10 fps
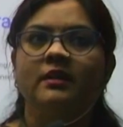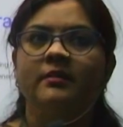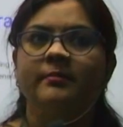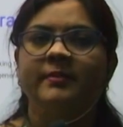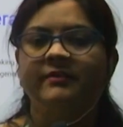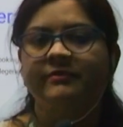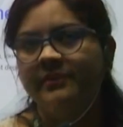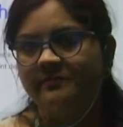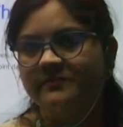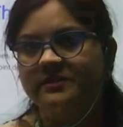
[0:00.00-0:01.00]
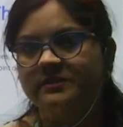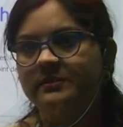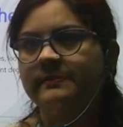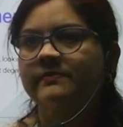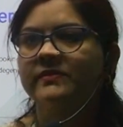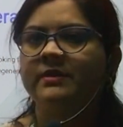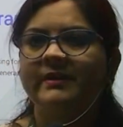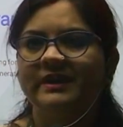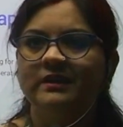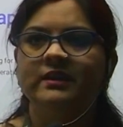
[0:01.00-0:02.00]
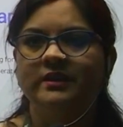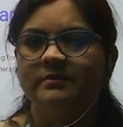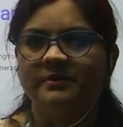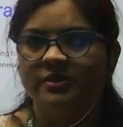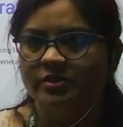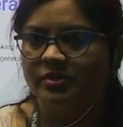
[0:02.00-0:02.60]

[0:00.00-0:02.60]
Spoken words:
performs the medical interpretation